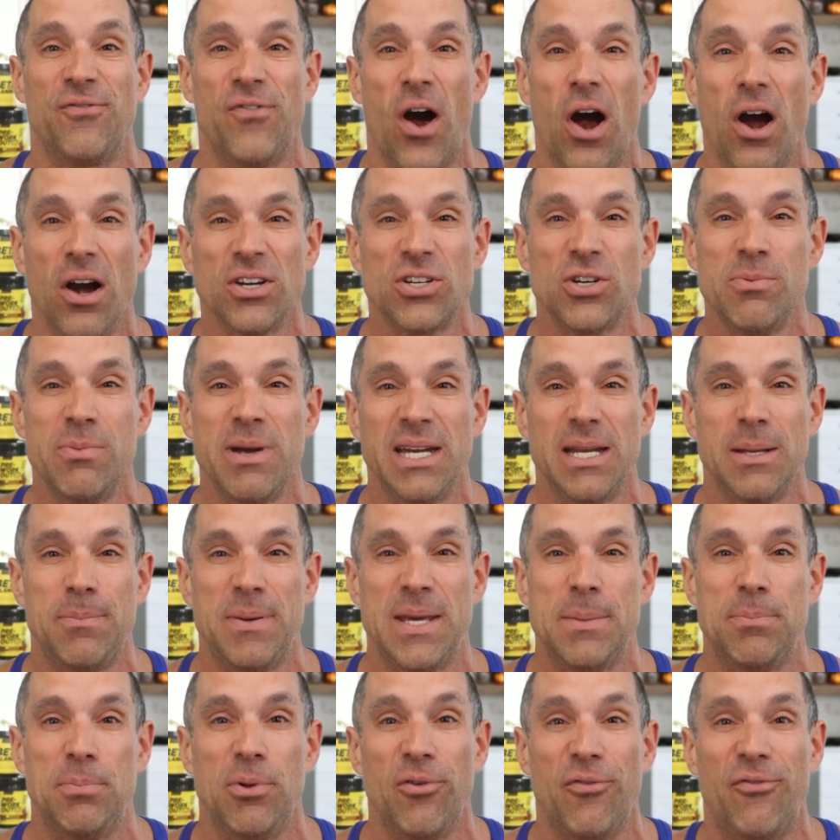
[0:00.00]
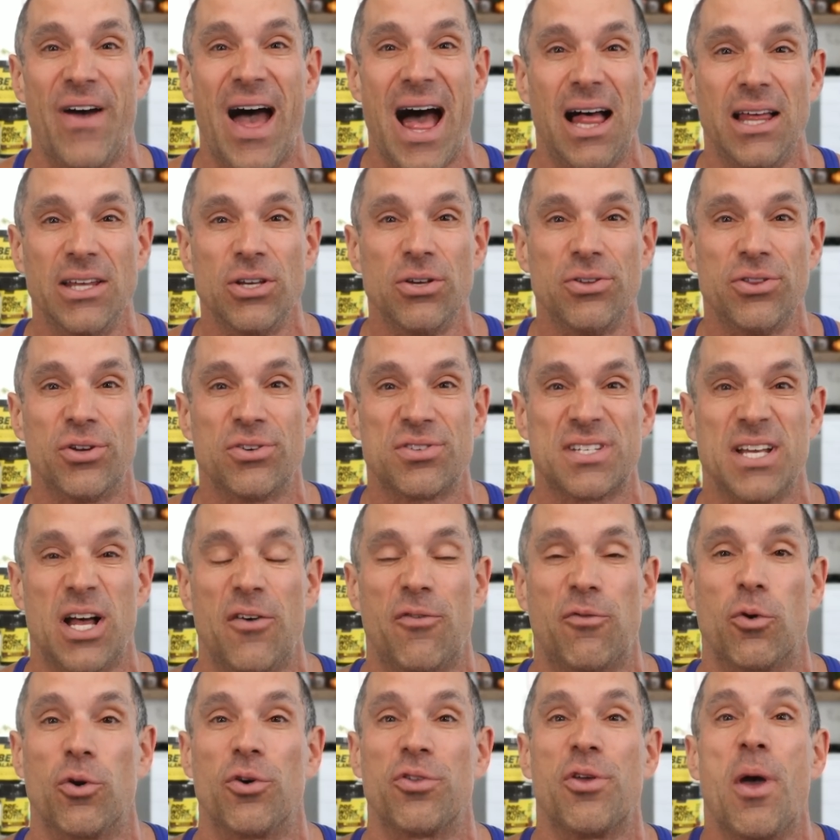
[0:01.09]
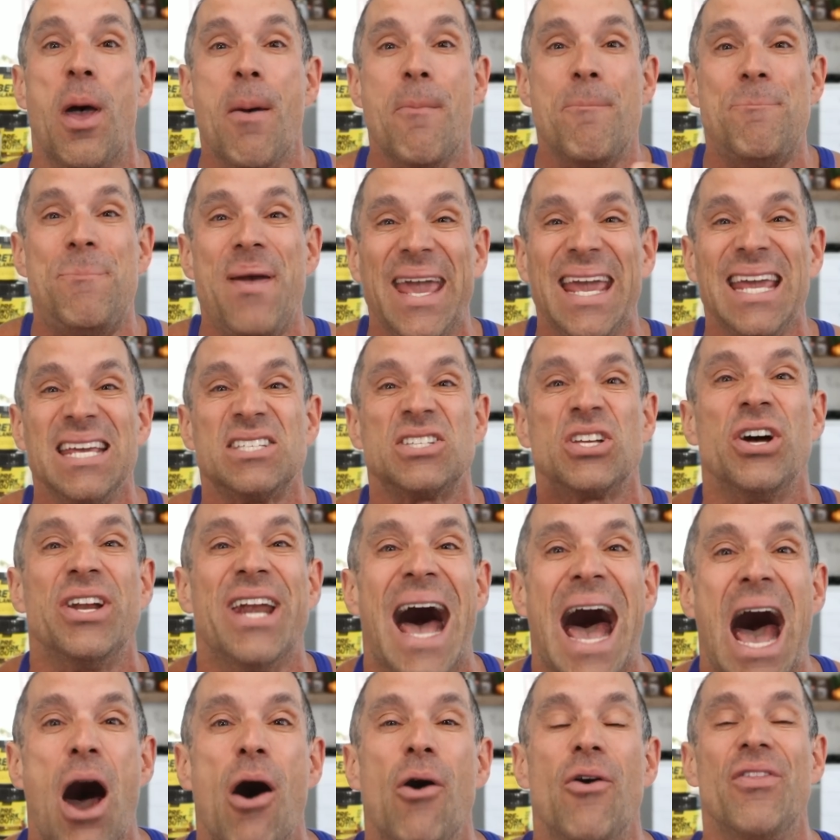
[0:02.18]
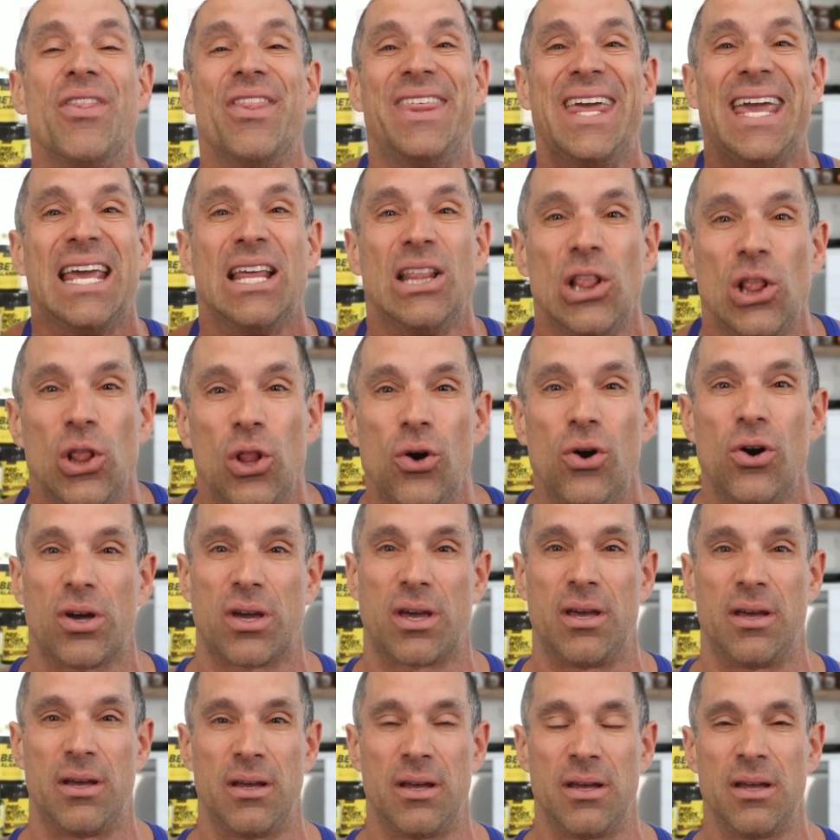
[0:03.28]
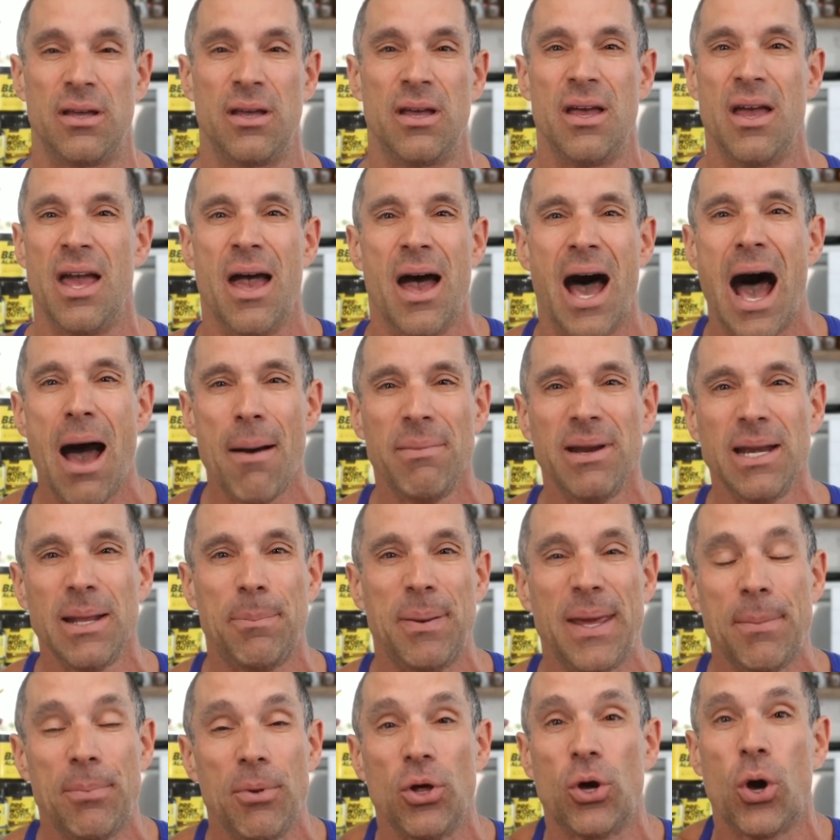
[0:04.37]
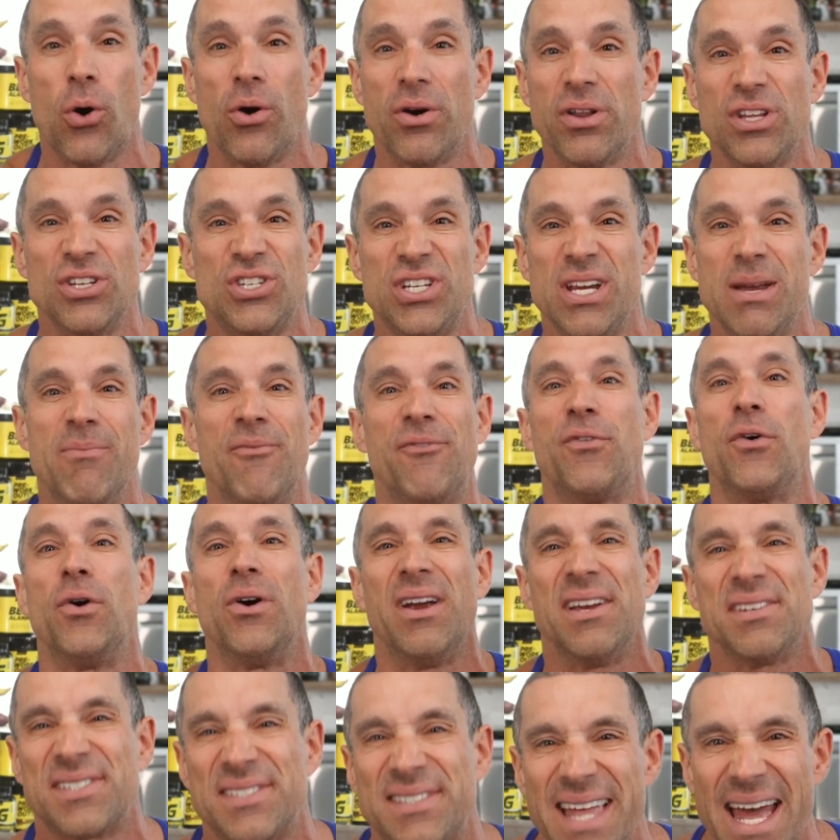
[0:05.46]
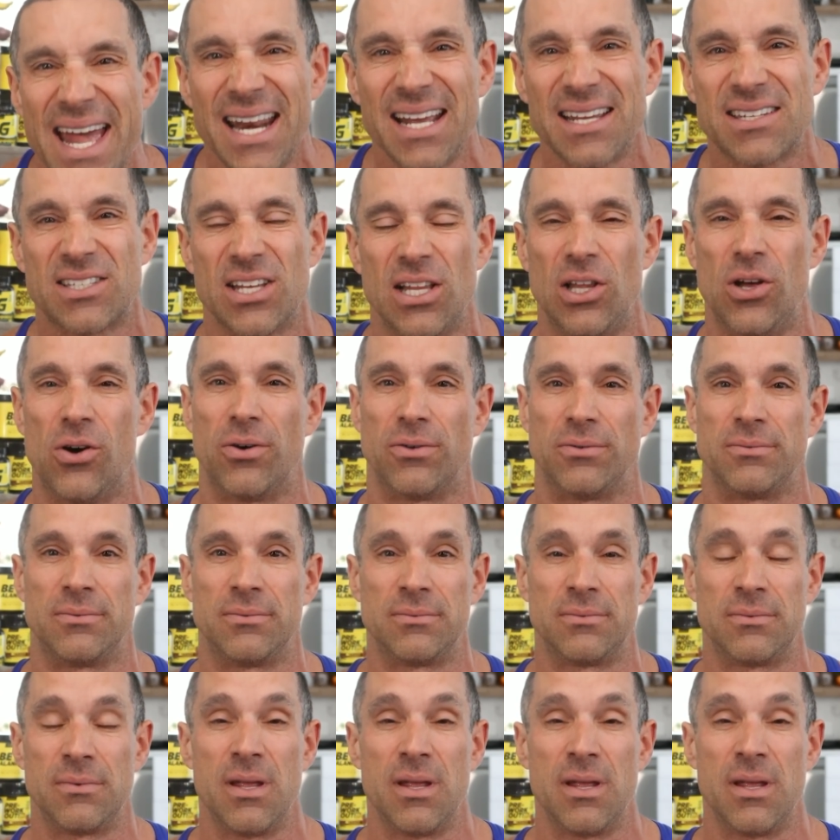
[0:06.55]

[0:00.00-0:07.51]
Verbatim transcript: Far too many people value their self worth based on how they look. How many people go to the gym for aesthetics alone?